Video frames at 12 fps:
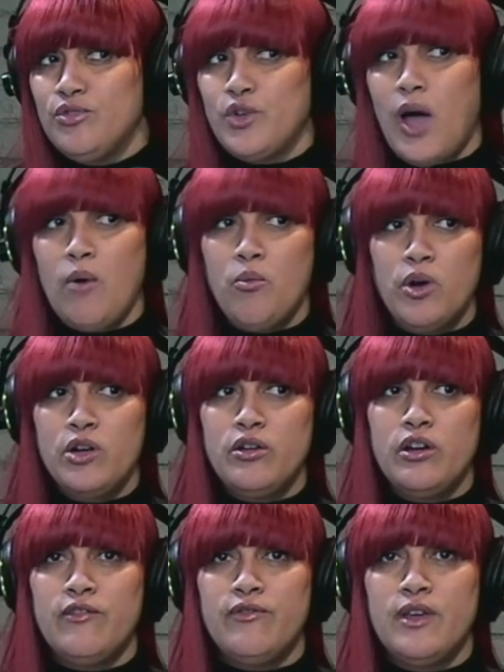So I wonder
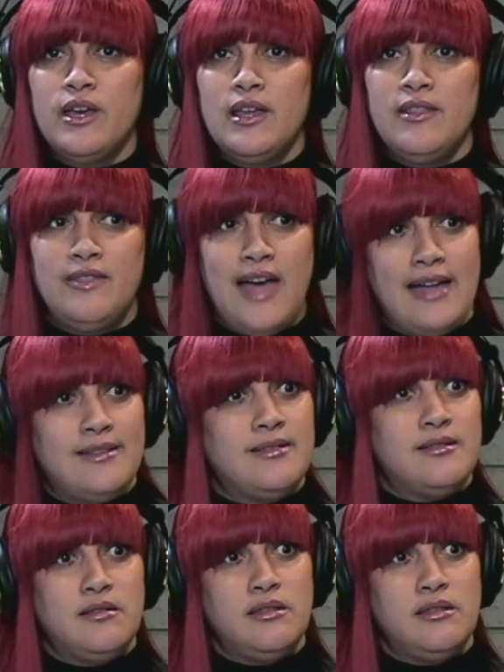if that's